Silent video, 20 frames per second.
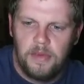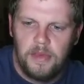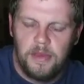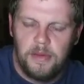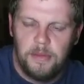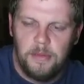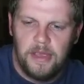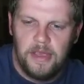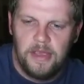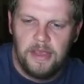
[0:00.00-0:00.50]

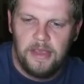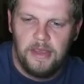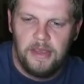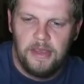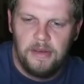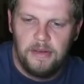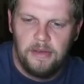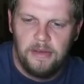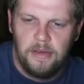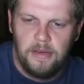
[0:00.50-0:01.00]
Come back
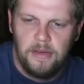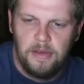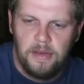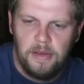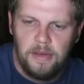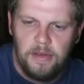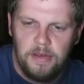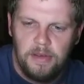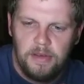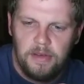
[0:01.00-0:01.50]
in.
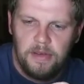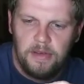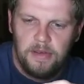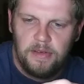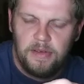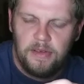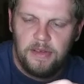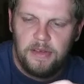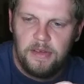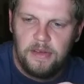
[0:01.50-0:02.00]

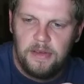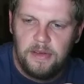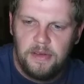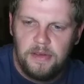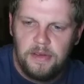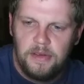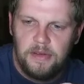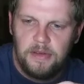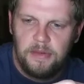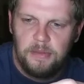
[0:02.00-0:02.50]

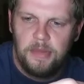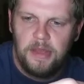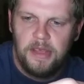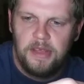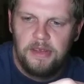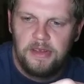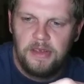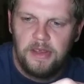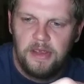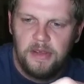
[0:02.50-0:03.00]
It's
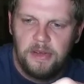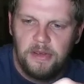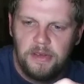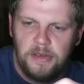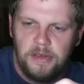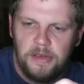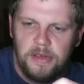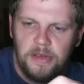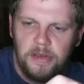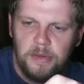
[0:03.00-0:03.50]
best to go a
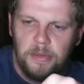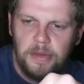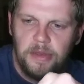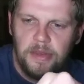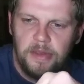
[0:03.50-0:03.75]
little